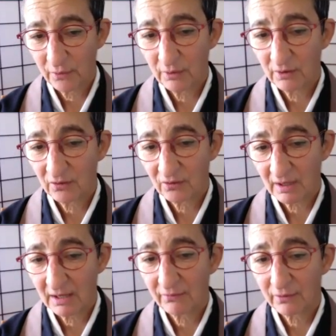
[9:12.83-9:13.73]
with
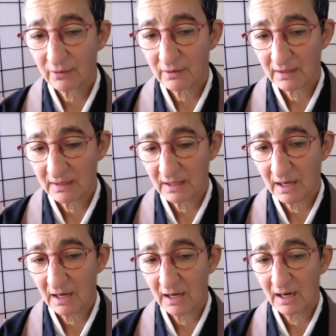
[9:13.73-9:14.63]
focused effort
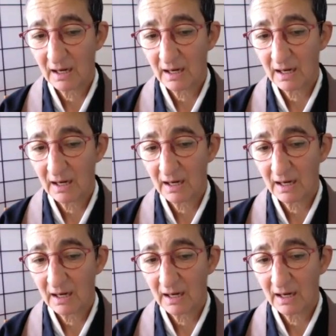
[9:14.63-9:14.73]
and